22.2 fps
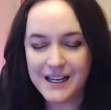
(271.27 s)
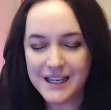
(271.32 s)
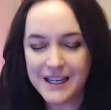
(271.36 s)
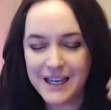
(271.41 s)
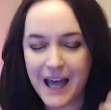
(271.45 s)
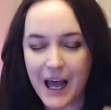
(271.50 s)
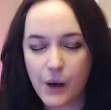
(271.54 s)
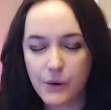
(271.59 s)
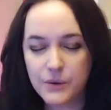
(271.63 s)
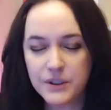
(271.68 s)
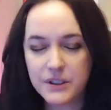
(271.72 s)

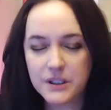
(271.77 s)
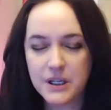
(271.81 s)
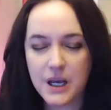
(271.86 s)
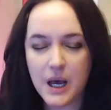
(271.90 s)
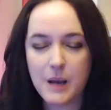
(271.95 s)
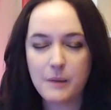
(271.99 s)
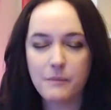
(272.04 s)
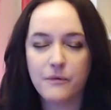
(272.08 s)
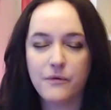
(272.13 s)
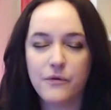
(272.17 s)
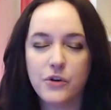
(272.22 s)
Now is the
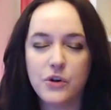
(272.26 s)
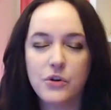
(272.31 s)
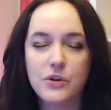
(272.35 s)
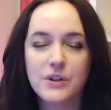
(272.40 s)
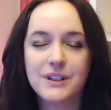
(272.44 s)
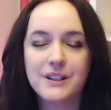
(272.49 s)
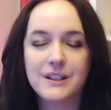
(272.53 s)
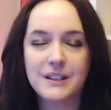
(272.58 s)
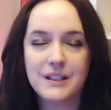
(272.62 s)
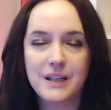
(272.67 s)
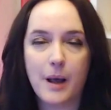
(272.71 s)
time for you to
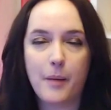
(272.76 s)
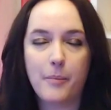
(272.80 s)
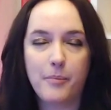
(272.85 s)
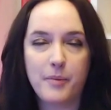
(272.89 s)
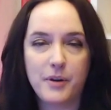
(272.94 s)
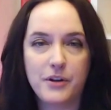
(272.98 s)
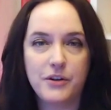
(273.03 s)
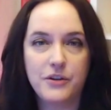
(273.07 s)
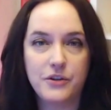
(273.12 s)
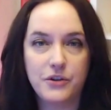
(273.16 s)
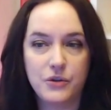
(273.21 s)
step
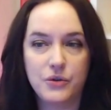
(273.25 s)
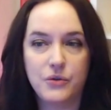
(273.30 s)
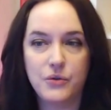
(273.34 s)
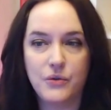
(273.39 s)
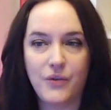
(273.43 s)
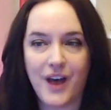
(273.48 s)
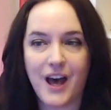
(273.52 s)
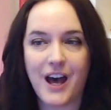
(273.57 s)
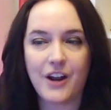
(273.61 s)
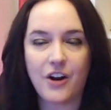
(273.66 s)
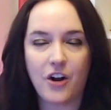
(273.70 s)
into
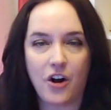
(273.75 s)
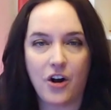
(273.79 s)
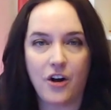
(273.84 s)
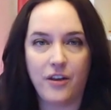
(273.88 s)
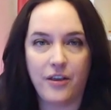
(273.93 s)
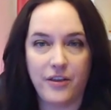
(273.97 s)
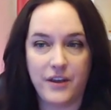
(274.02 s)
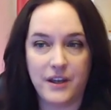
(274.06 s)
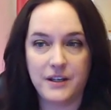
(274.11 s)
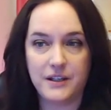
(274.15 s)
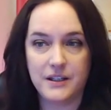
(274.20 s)
that
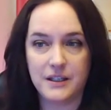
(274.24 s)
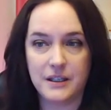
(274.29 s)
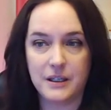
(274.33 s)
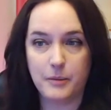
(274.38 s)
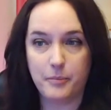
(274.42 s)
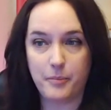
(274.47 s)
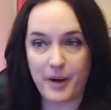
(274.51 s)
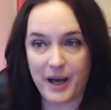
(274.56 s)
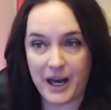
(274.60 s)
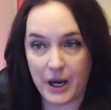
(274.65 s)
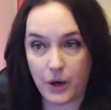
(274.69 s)

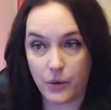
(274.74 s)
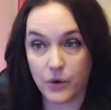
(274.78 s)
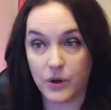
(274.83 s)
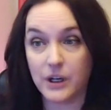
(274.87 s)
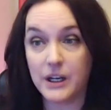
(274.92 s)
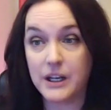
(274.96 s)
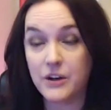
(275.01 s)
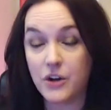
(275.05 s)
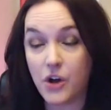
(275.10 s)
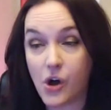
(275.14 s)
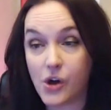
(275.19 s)
authentic power
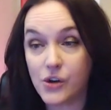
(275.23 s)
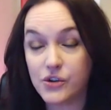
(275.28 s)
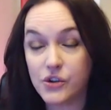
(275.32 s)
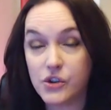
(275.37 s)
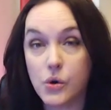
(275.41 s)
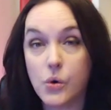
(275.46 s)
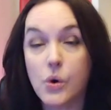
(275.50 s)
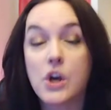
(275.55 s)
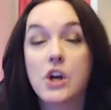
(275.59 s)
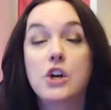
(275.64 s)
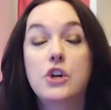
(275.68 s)
and
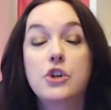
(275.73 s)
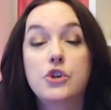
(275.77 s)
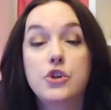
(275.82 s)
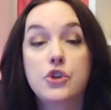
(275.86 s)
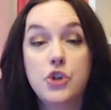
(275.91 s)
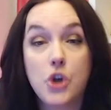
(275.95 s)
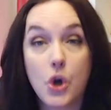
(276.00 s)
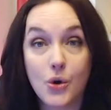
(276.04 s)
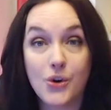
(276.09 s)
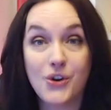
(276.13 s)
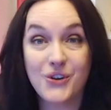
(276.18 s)
also
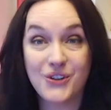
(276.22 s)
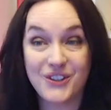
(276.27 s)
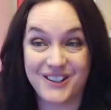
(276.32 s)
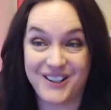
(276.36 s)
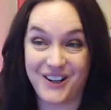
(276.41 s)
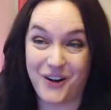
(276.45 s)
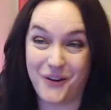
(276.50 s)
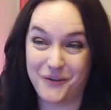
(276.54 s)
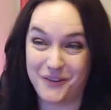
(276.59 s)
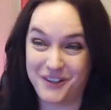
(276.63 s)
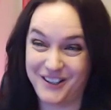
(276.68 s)
show
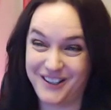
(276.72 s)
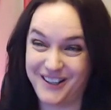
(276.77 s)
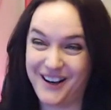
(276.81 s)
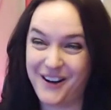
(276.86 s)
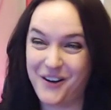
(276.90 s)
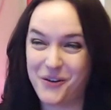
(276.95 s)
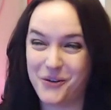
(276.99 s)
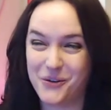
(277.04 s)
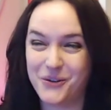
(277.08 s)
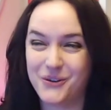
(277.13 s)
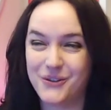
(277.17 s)
yourselves to
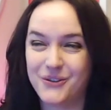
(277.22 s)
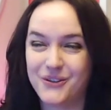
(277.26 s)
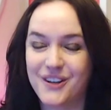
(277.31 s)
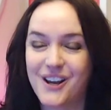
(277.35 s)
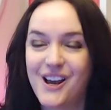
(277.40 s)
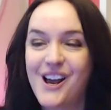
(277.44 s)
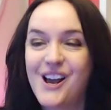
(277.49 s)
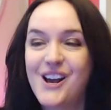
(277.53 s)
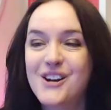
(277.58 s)
others.